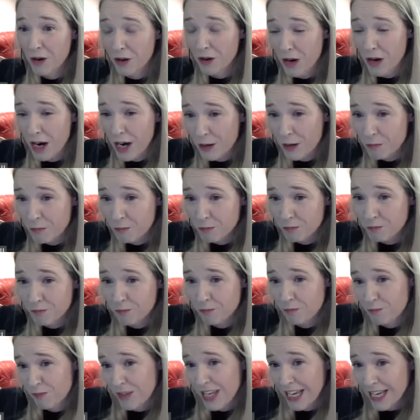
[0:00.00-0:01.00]
are
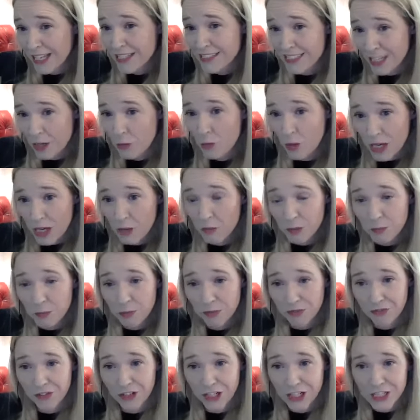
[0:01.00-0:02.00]
things that we would
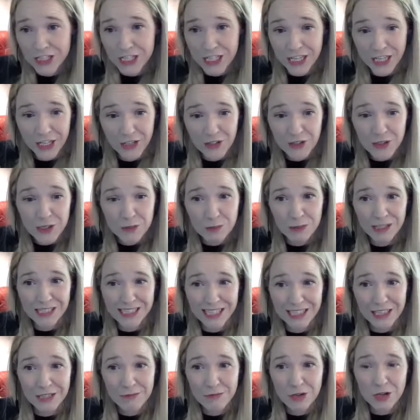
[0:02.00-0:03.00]
prefer to use, because at
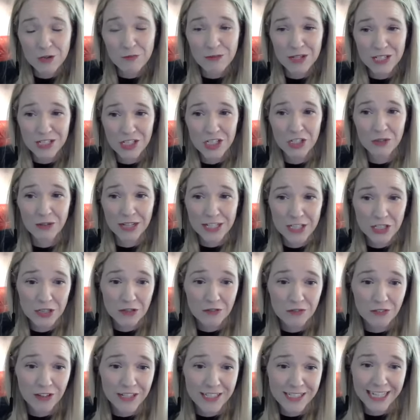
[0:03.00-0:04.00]
the moment, I do
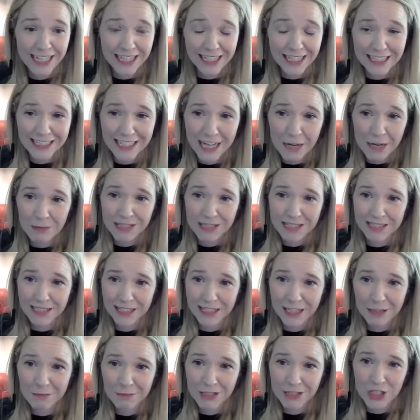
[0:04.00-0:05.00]
find dental tablets a
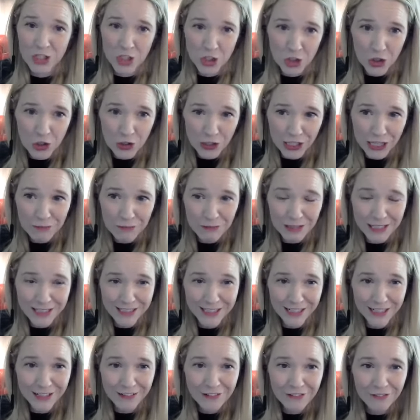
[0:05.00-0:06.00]
little bit chalky
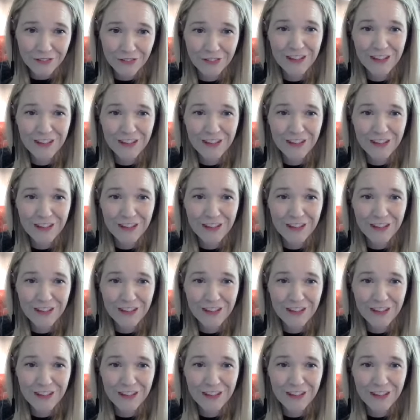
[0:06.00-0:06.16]
myself.